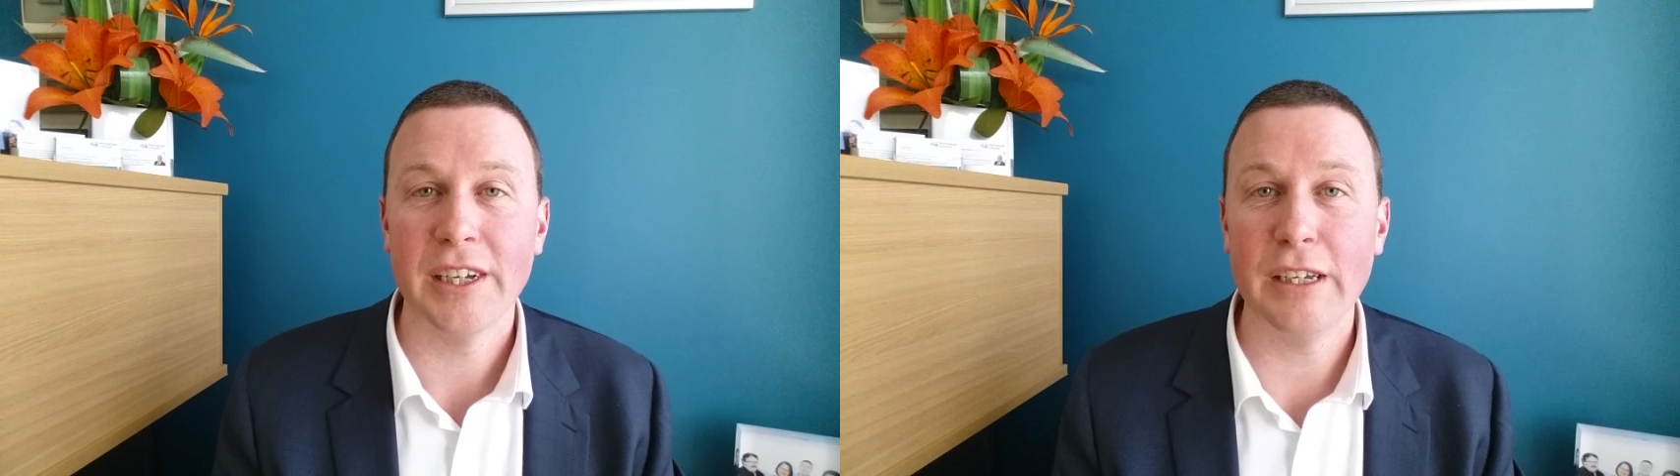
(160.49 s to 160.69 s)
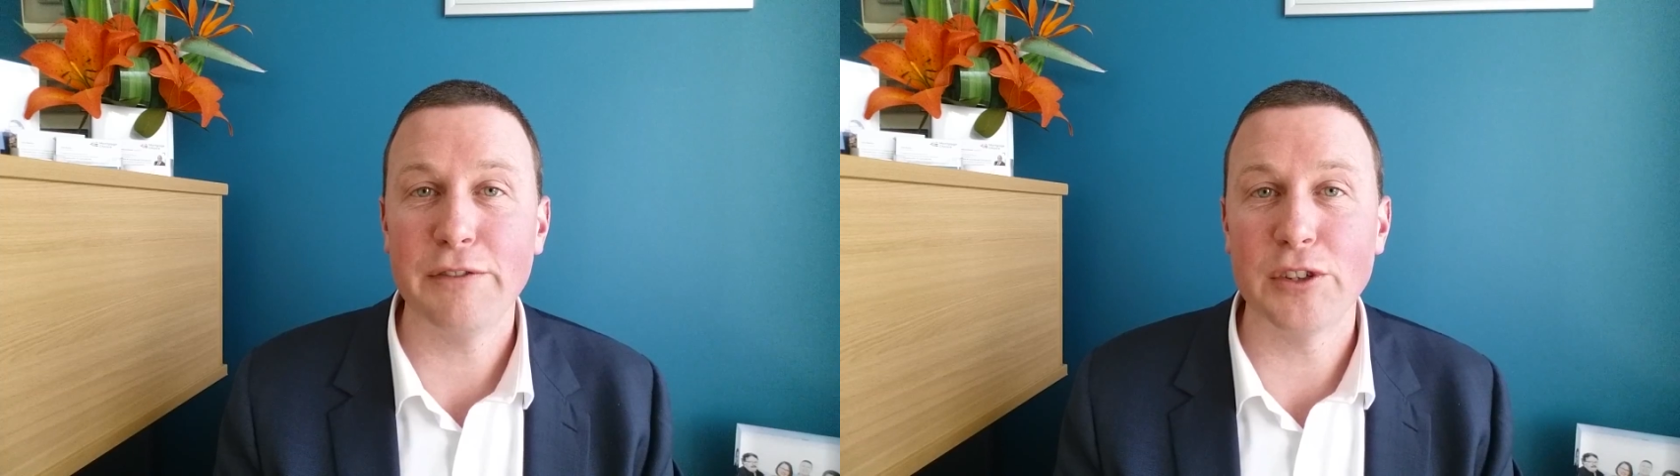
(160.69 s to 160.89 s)

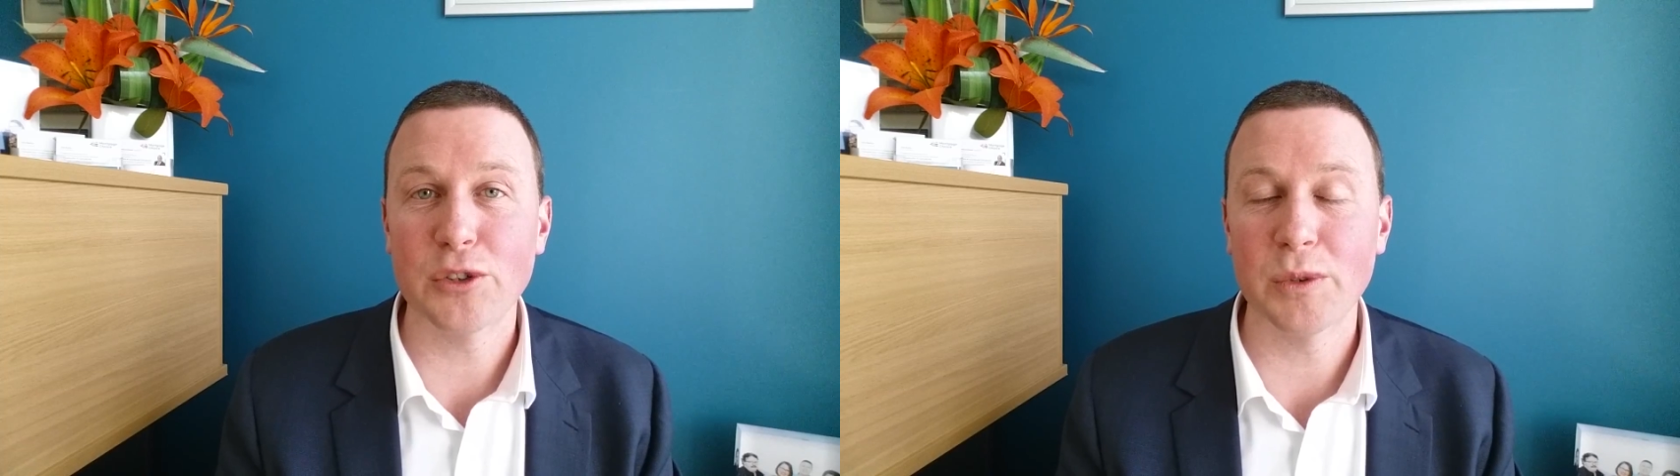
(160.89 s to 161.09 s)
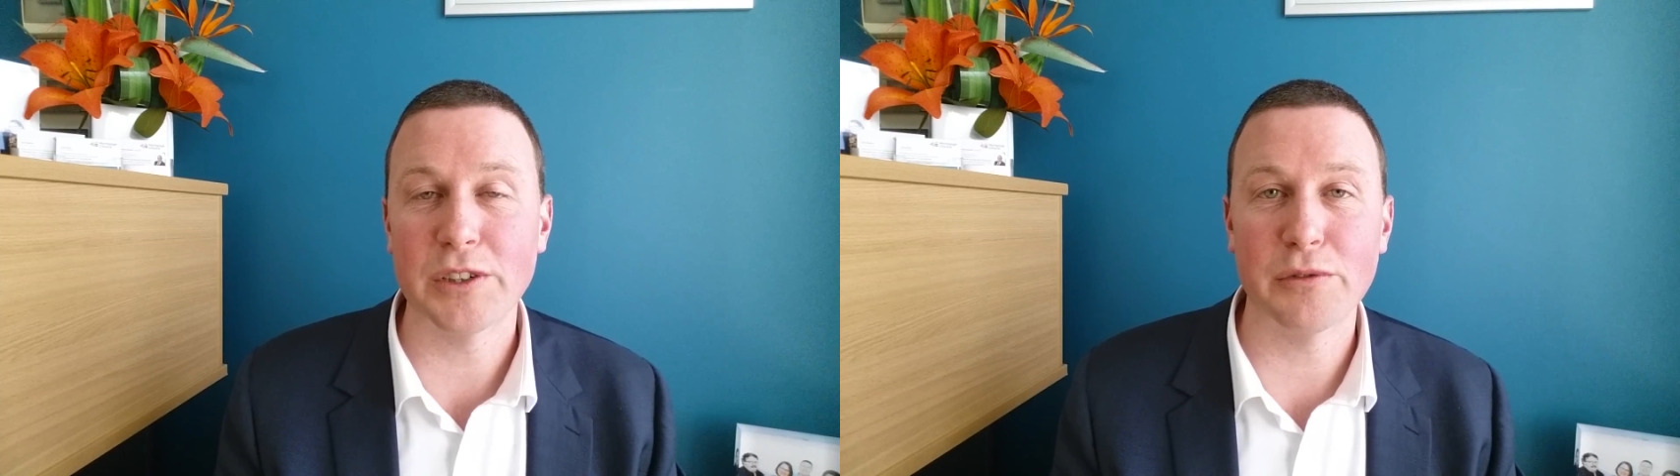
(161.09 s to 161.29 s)
if you
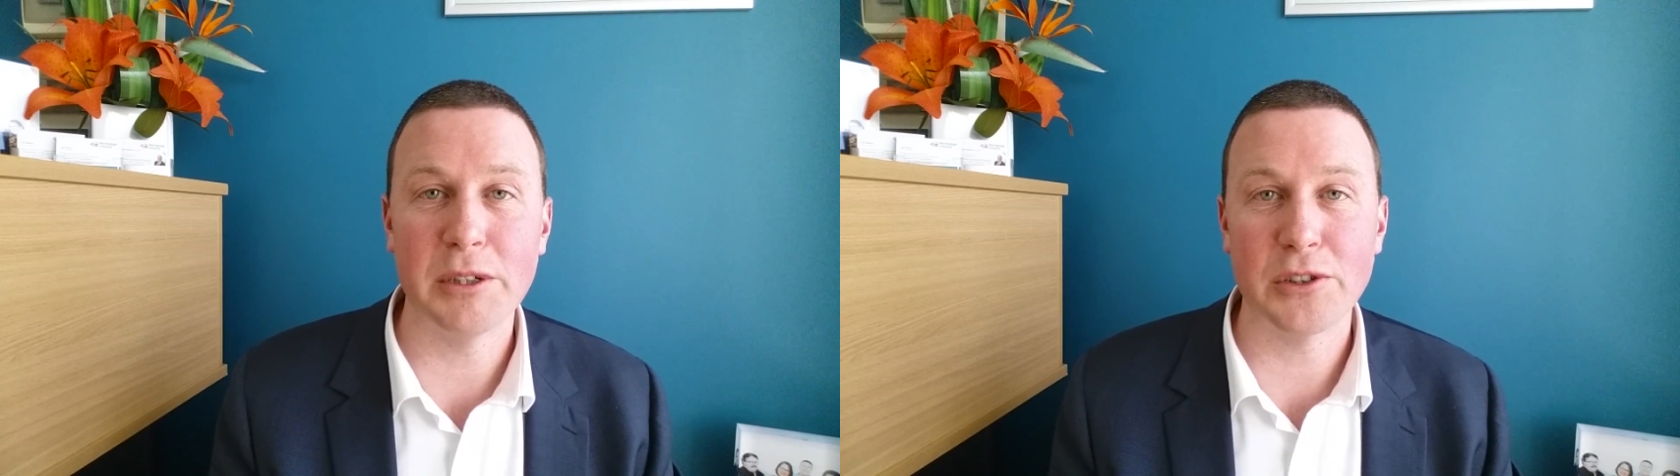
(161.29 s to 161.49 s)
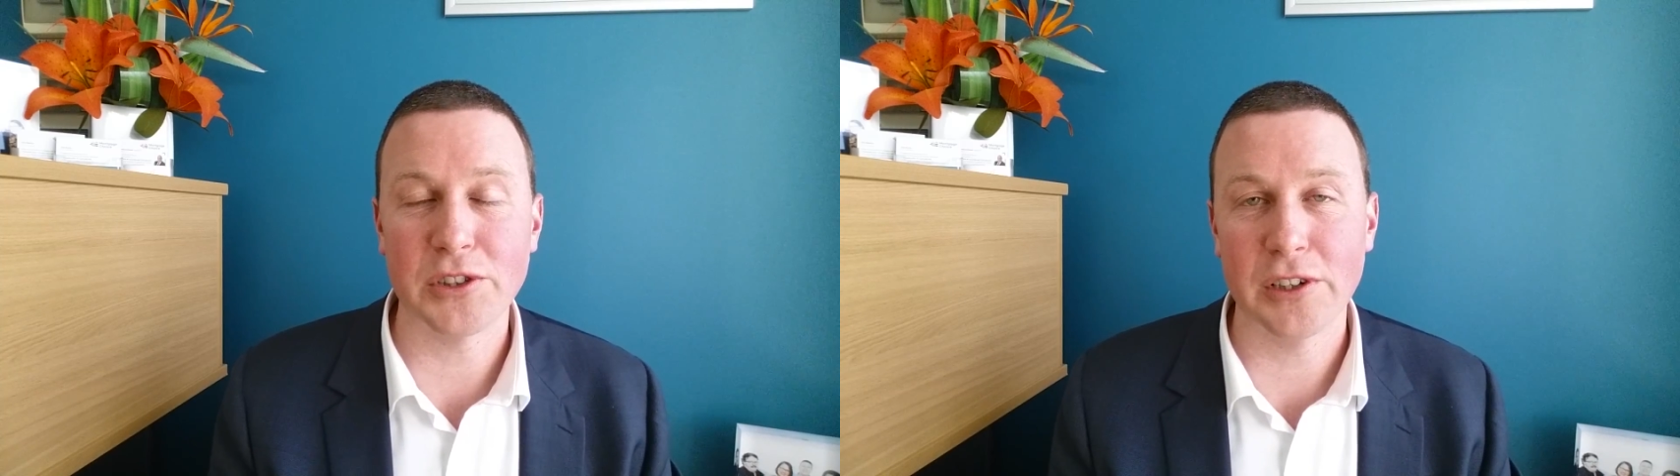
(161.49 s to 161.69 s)
switch from
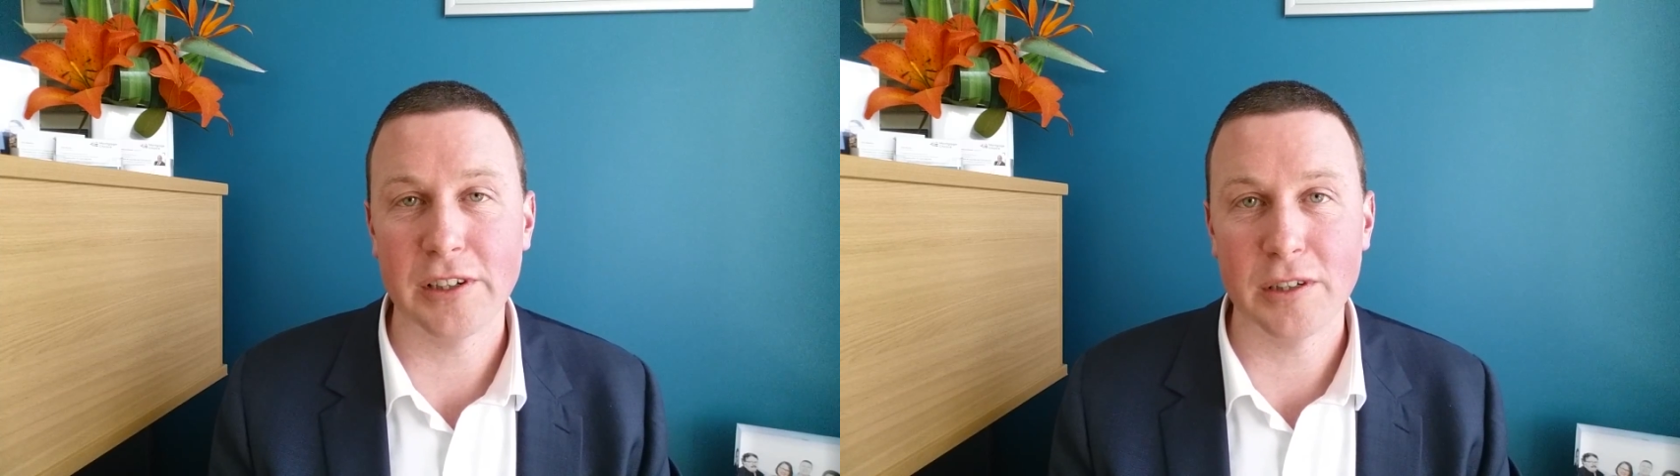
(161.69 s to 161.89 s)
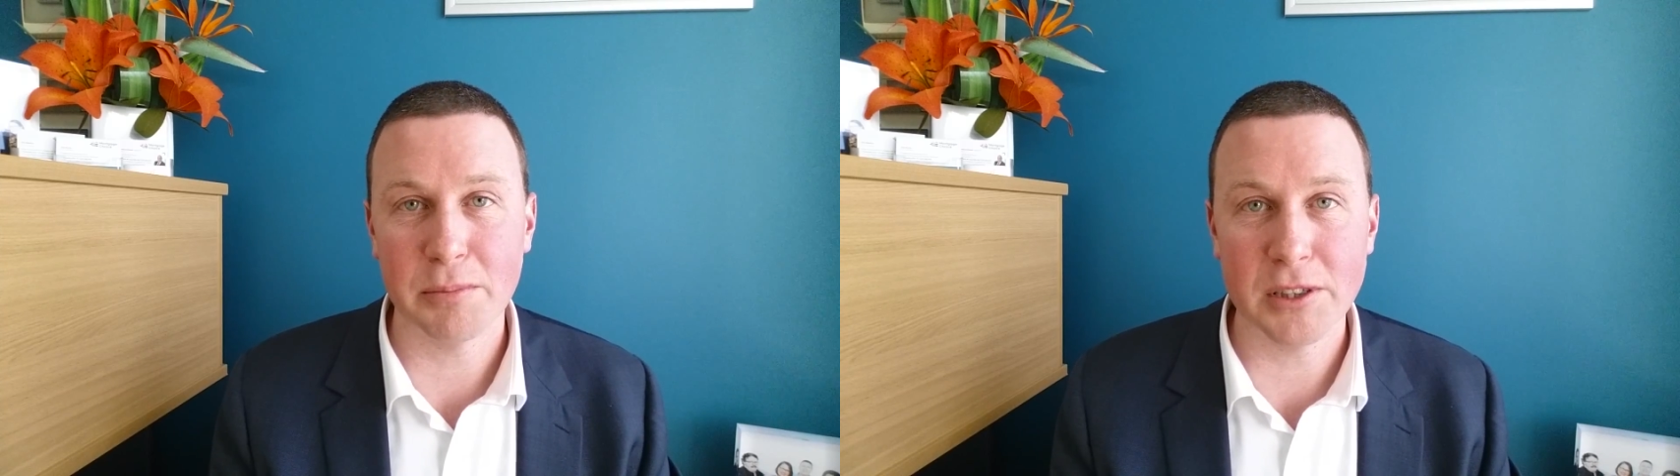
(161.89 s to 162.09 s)
interest
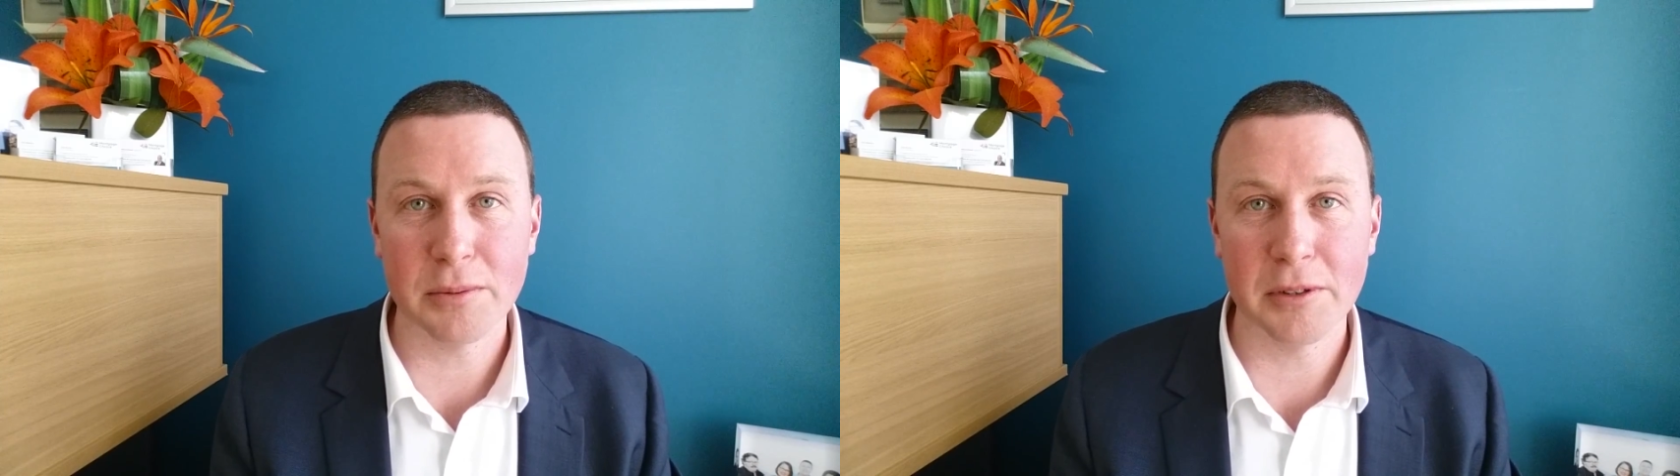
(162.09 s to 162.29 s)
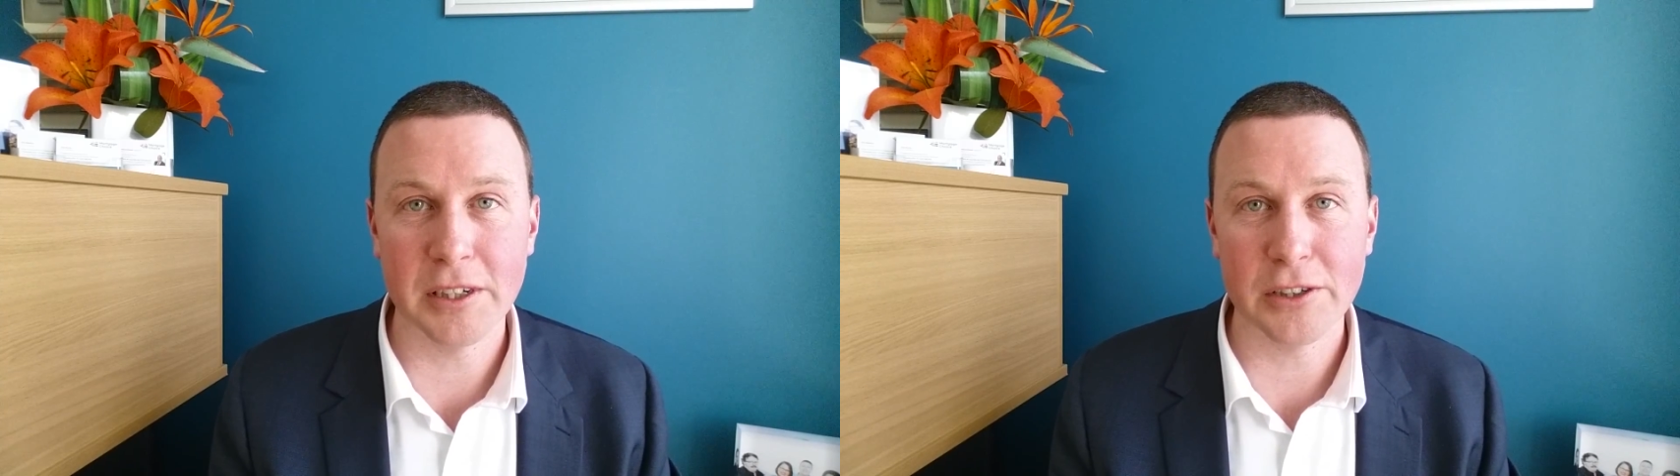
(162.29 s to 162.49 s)
only to
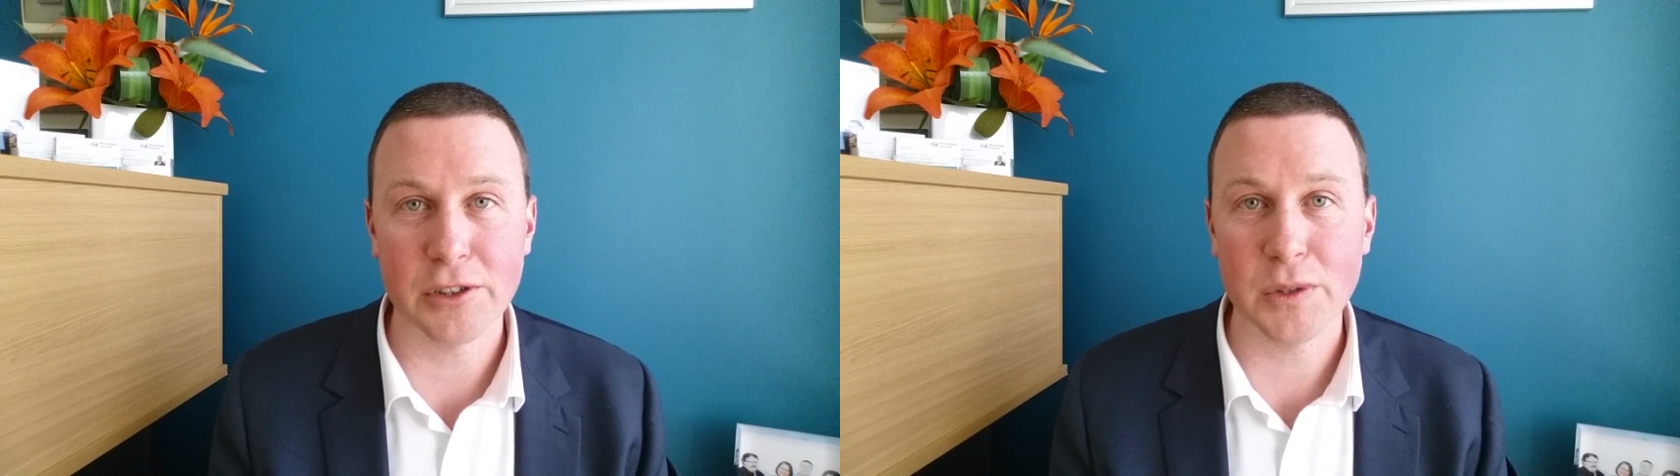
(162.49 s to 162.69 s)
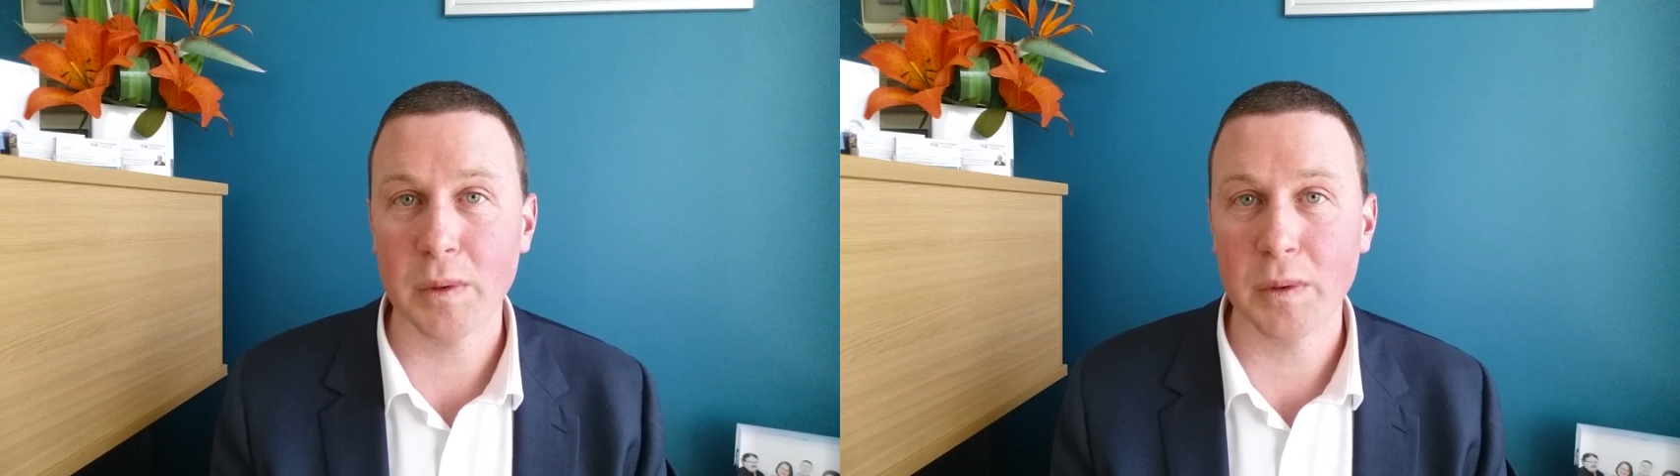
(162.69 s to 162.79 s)
principal and interest,